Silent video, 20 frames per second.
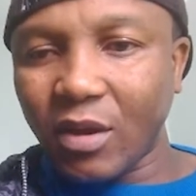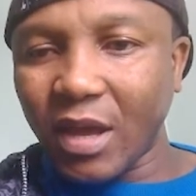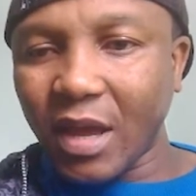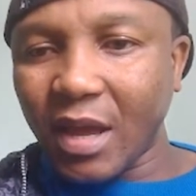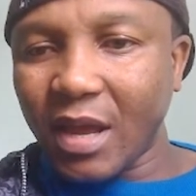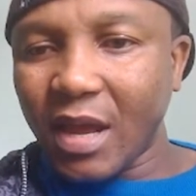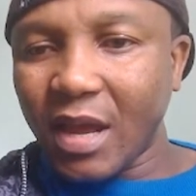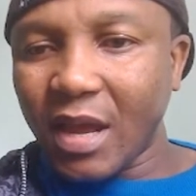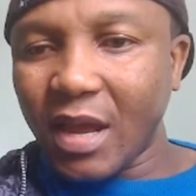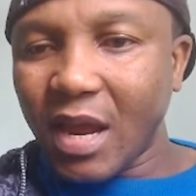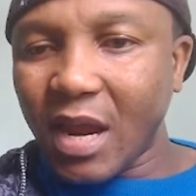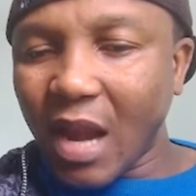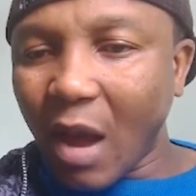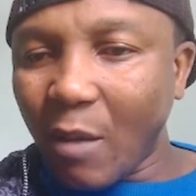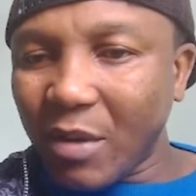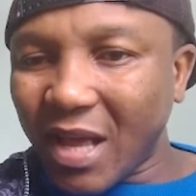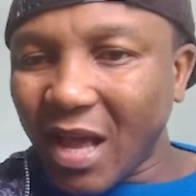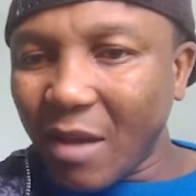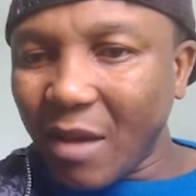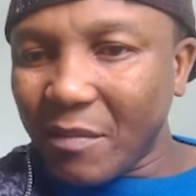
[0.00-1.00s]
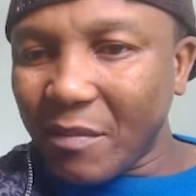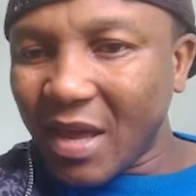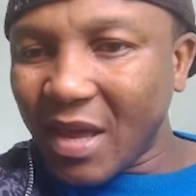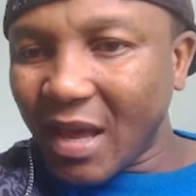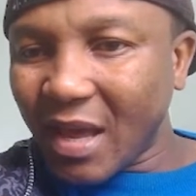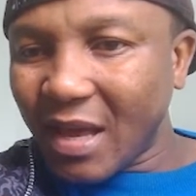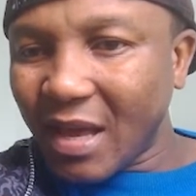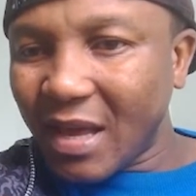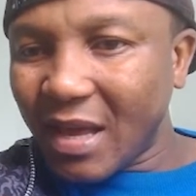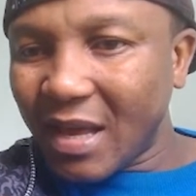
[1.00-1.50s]
Okay, now we come
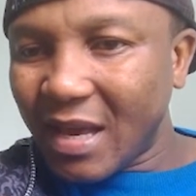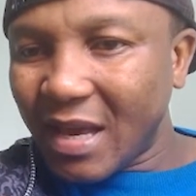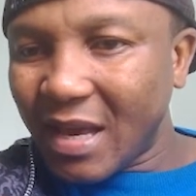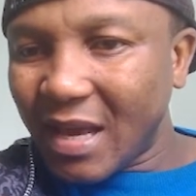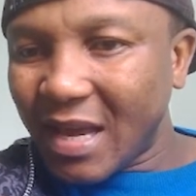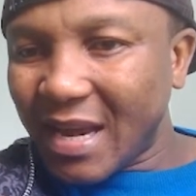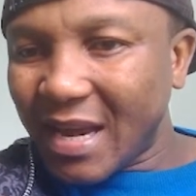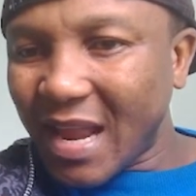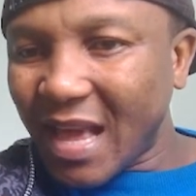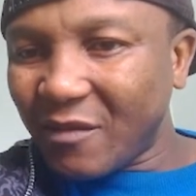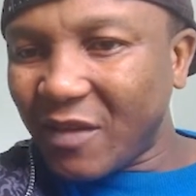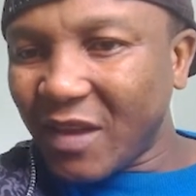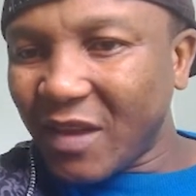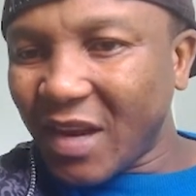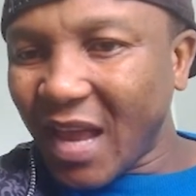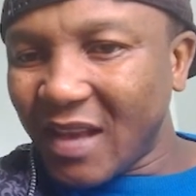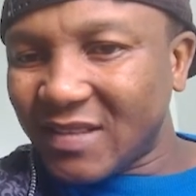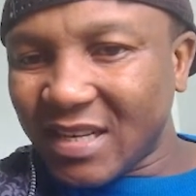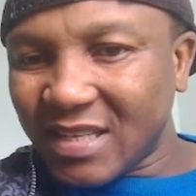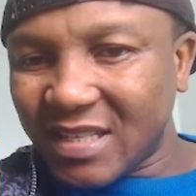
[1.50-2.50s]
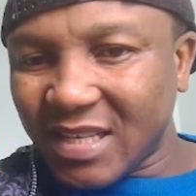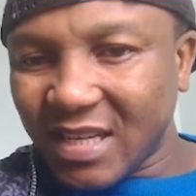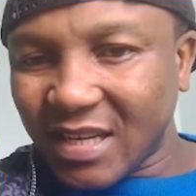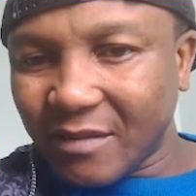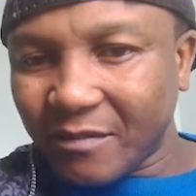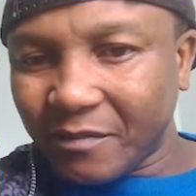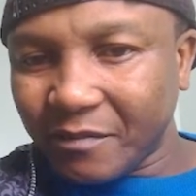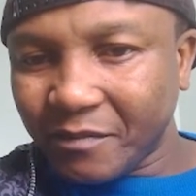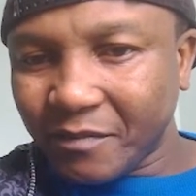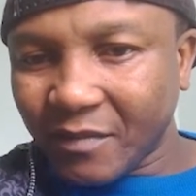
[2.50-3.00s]
here. Negative 3a sine
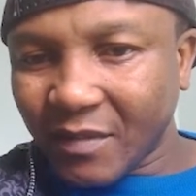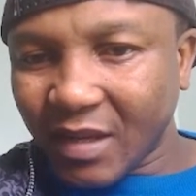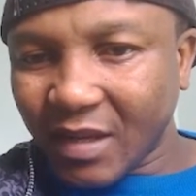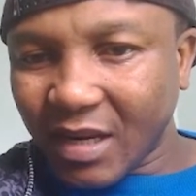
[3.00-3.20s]
t.